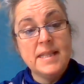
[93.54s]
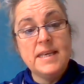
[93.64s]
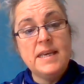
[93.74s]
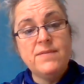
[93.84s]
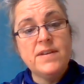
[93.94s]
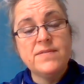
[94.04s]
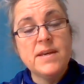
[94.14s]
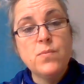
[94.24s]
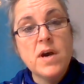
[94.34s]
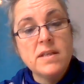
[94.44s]
and that even if
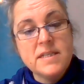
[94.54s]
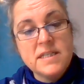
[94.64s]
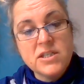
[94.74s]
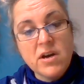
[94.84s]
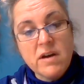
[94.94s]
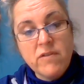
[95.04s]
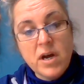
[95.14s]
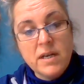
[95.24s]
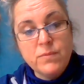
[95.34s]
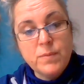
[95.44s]
they were, this entire
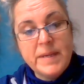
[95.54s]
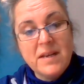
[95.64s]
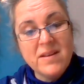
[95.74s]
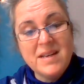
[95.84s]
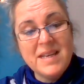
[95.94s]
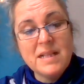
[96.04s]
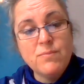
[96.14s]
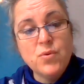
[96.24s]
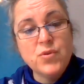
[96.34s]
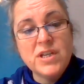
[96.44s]
island would be like
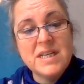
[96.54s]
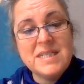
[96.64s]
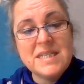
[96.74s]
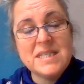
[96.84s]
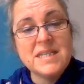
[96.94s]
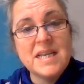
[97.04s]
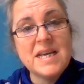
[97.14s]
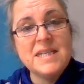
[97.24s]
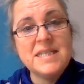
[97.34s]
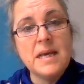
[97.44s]
little more than a distant
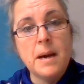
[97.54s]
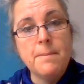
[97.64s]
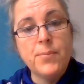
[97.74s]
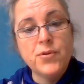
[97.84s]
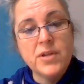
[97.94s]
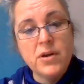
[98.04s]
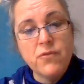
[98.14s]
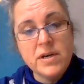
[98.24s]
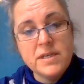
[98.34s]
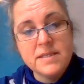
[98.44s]
hazy hump on the
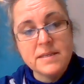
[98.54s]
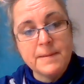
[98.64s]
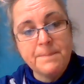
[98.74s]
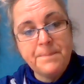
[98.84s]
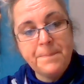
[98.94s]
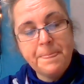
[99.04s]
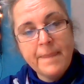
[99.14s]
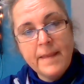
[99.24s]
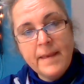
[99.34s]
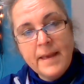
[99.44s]
horizon.
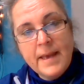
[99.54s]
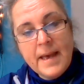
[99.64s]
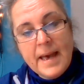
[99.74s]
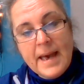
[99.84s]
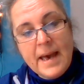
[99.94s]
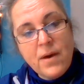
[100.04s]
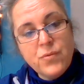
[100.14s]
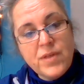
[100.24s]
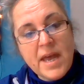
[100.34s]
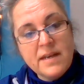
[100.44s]

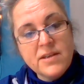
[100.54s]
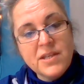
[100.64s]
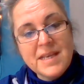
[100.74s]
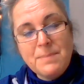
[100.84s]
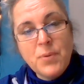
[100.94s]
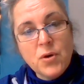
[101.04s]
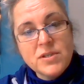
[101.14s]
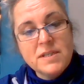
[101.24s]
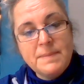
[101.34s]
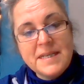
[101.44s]
How then could they
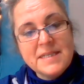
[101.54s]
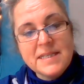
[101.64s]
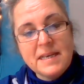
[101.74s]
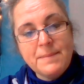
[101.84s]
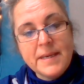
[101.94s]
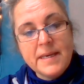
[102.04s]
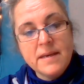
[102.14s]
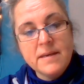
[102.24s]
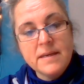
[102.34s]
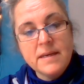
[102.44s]
possibly see me?